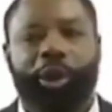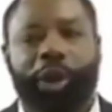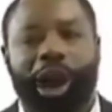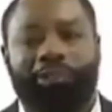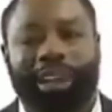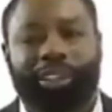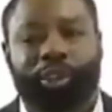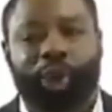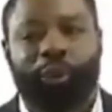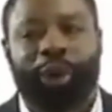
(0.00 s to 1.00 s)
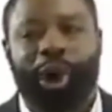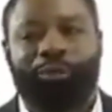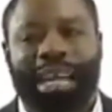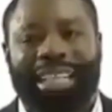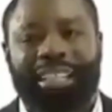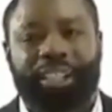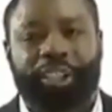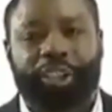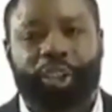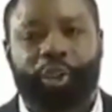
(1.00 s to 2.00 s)
The cover story of
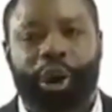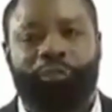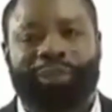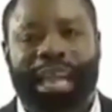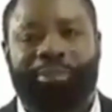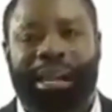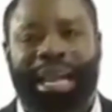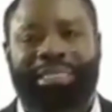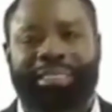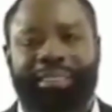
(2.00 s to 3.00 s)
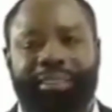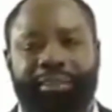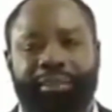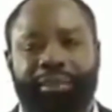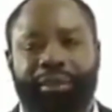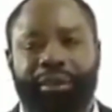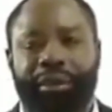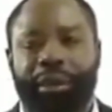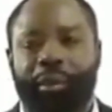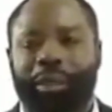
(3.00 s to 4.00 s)
that issue of Time magazine
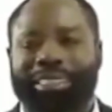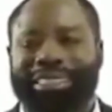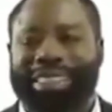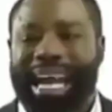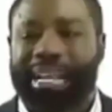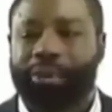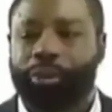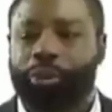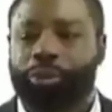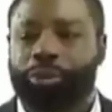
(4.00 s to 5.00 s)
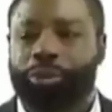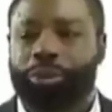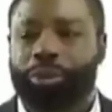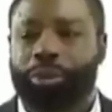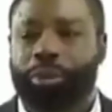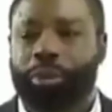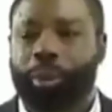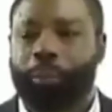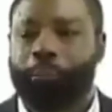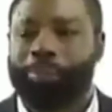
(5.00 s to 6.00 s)
was titled
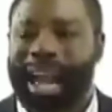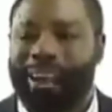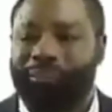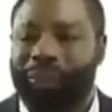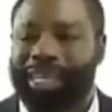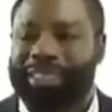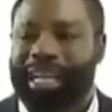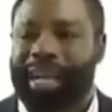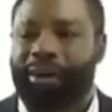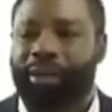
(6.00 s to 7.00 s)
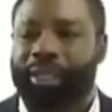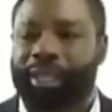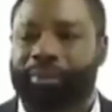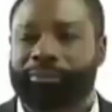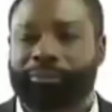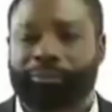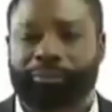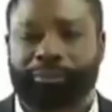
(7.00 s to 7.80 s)
Biafra's Agony.